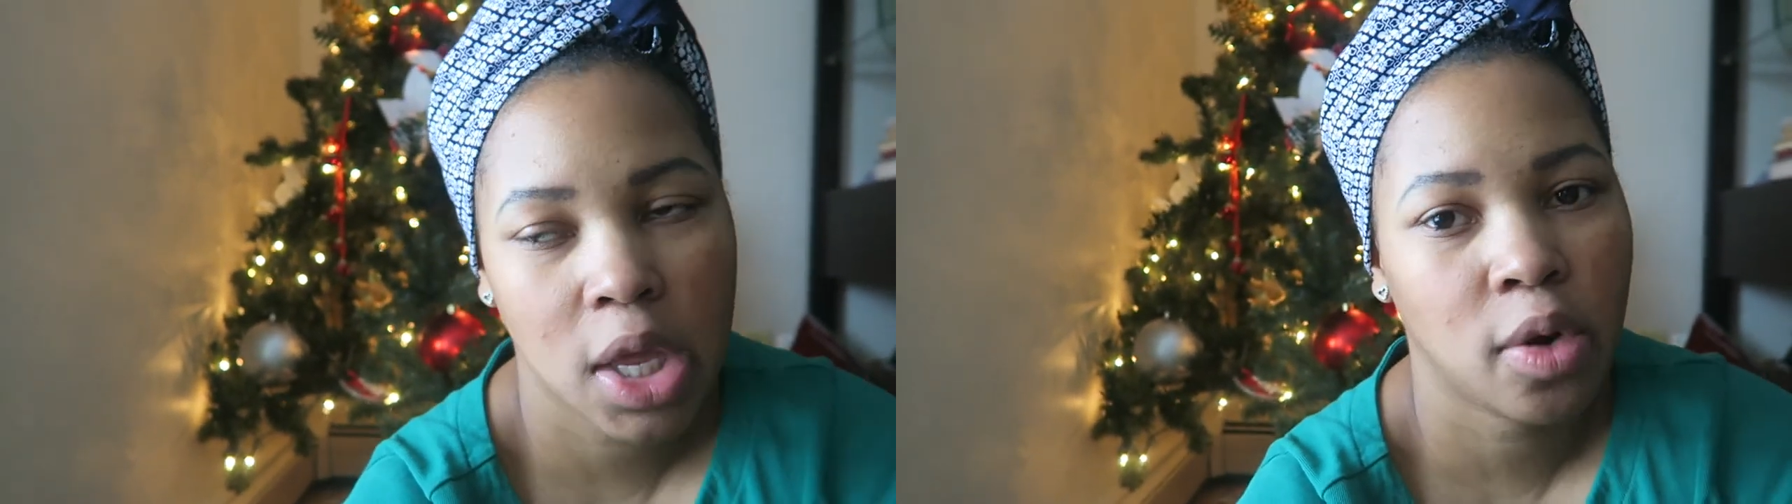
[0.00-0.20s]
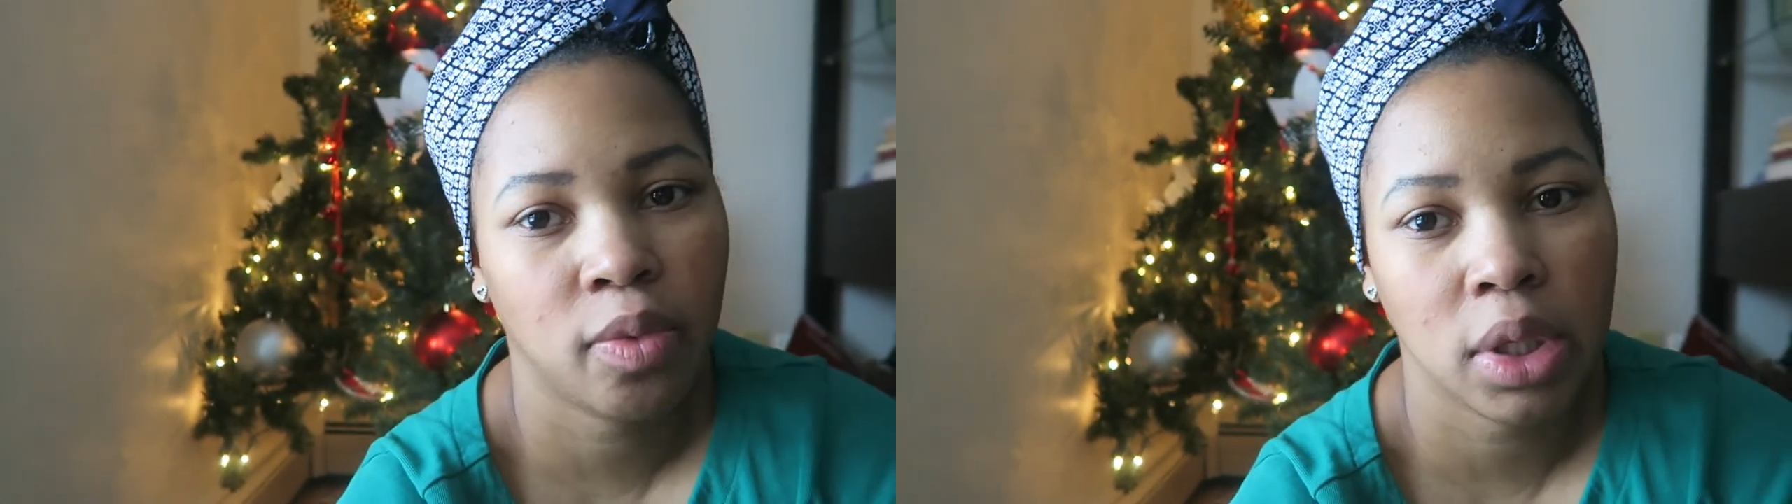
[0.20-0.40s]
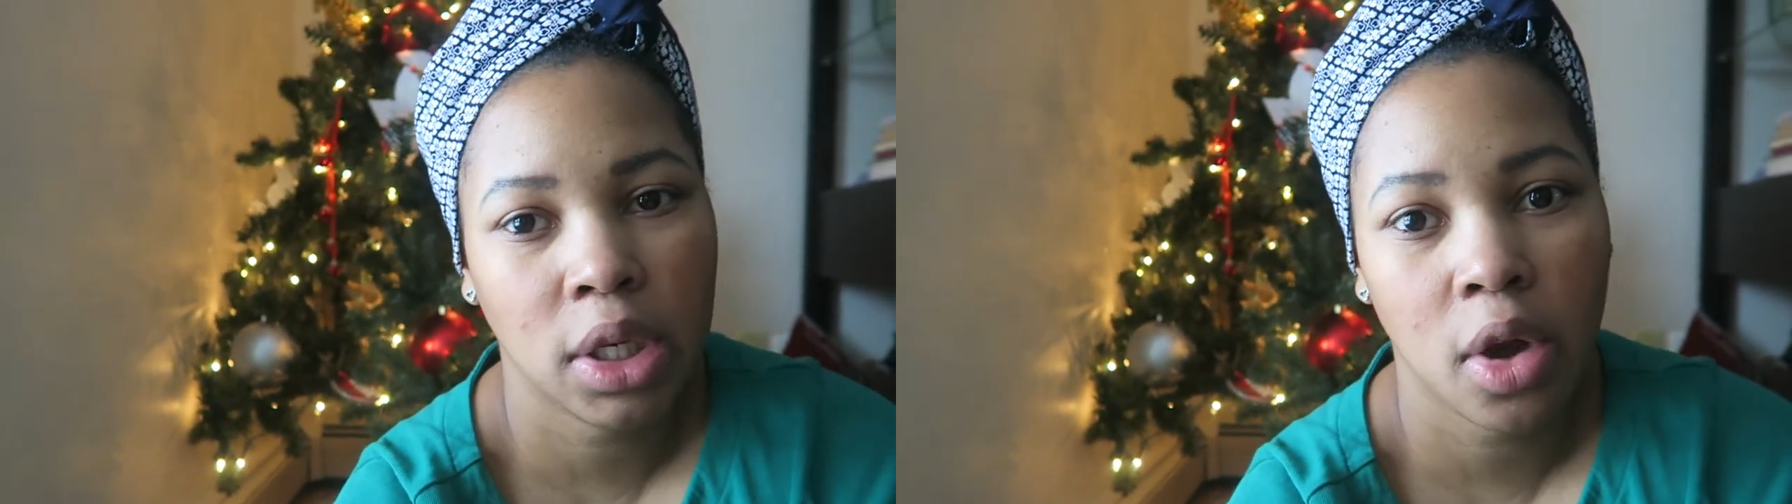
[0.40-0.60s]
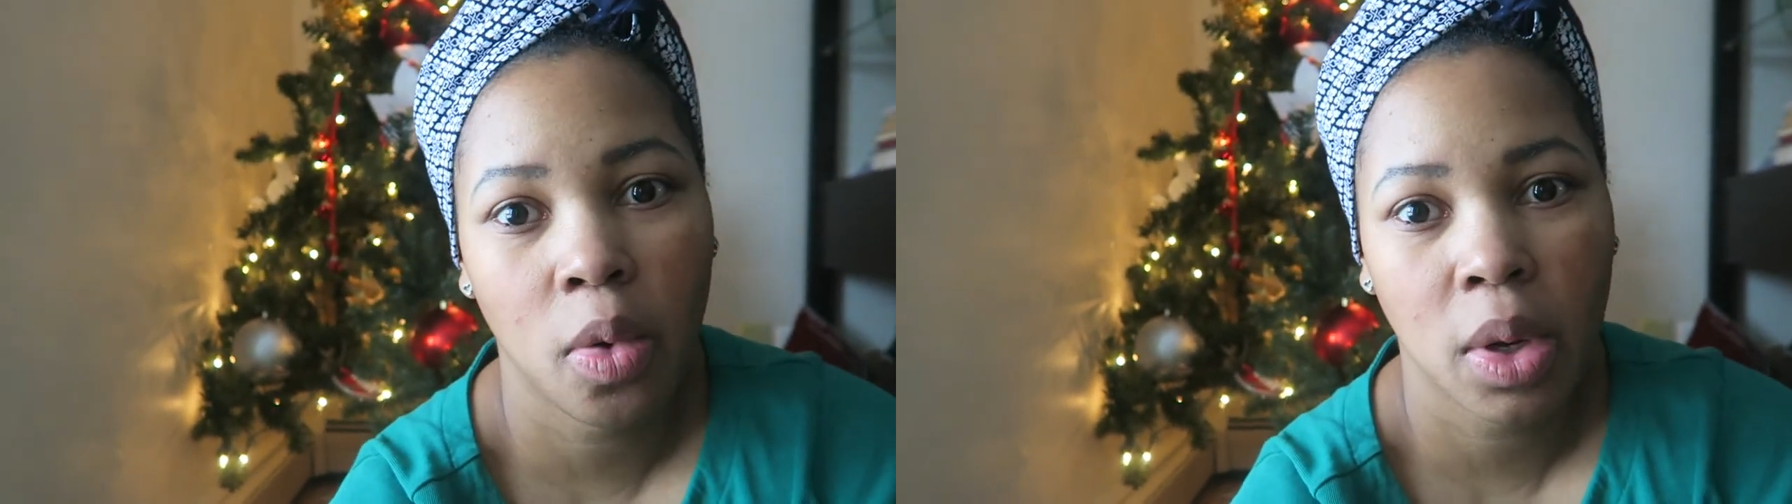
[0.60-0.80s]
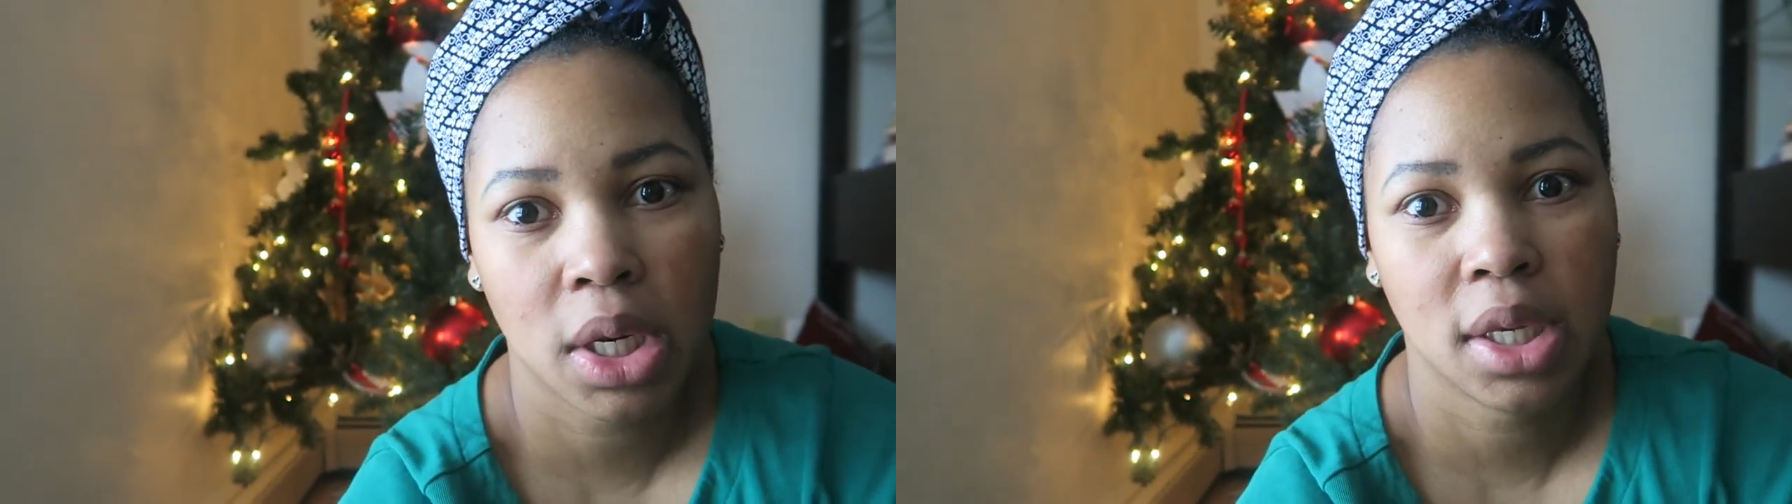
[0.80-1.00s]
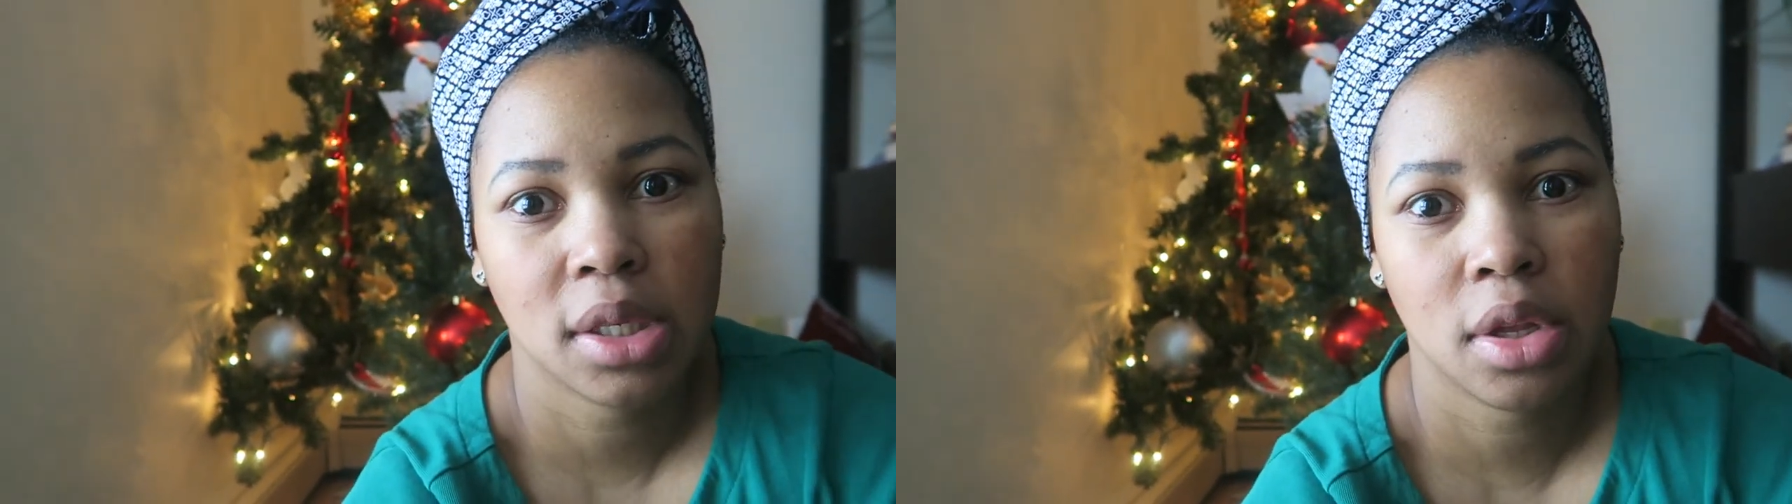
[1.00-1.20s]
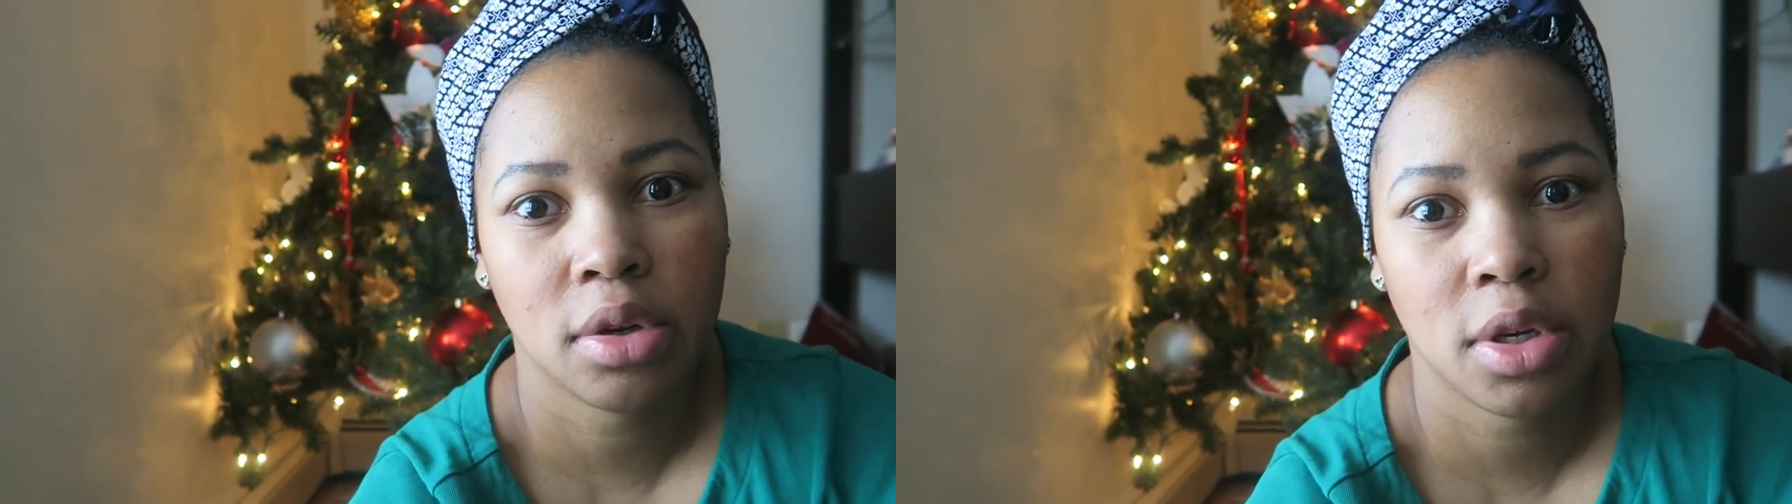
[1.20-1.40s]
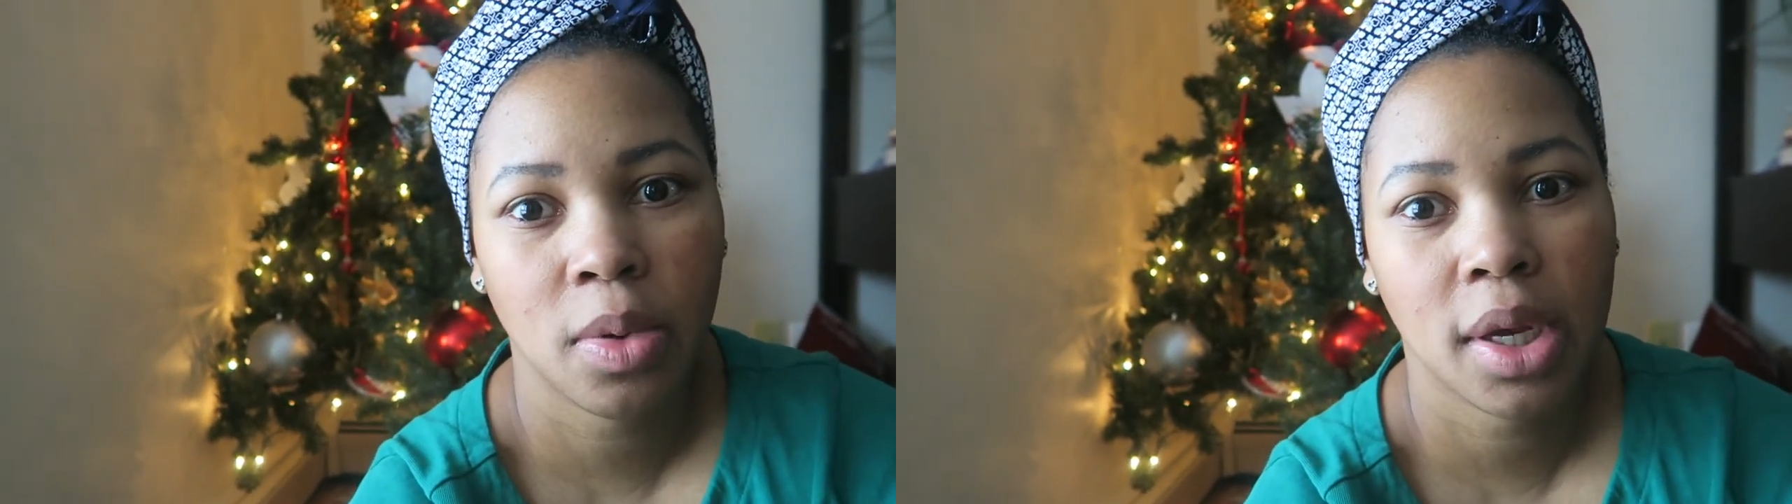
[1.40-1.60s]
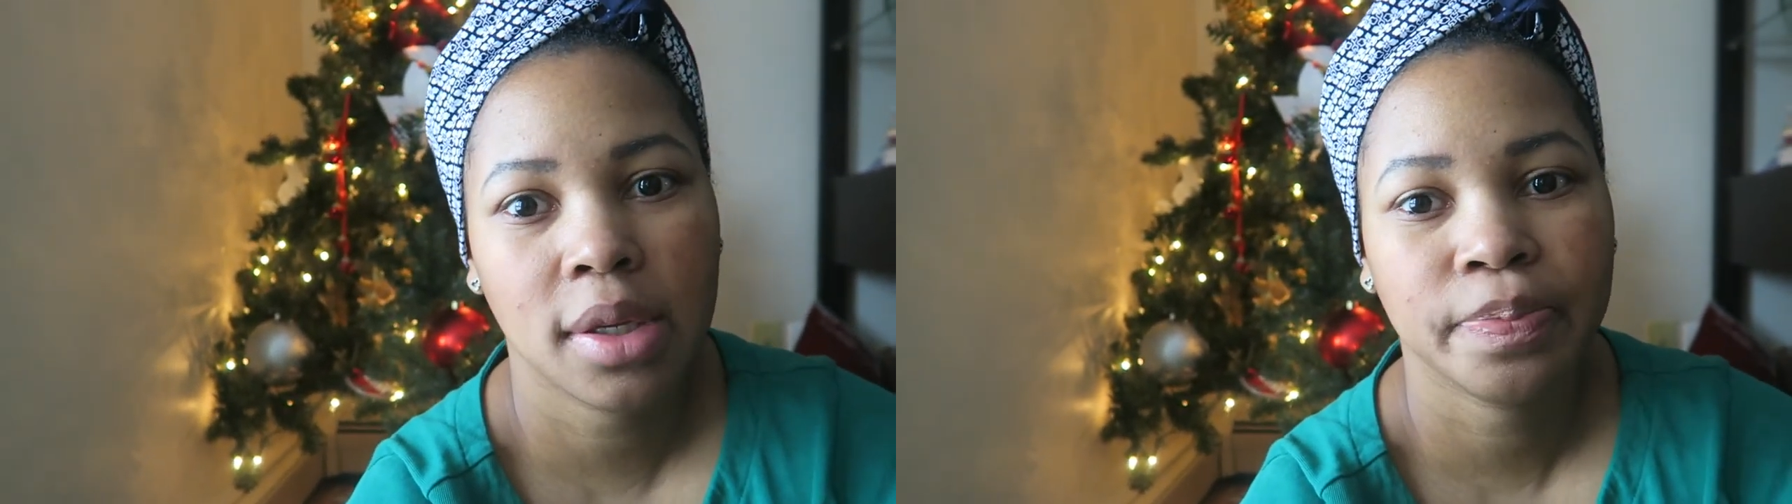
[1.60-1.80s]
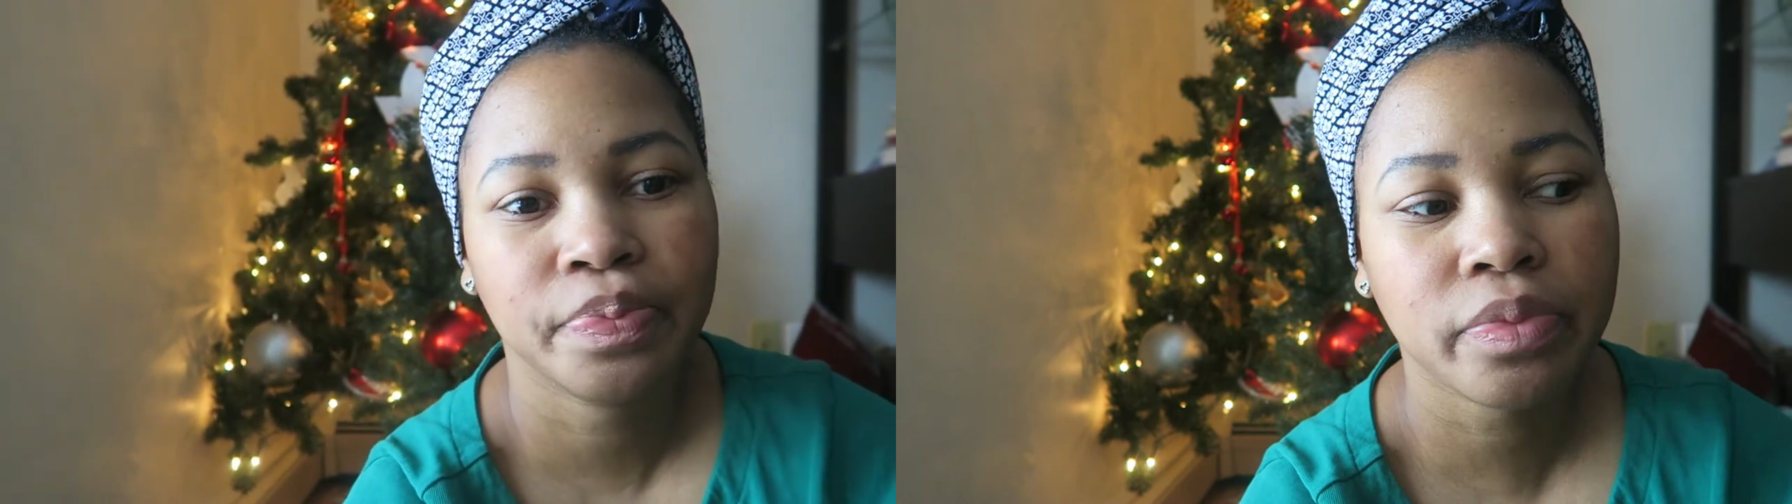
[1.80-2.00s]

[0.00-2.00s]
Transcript: don't really know what it is that they're doing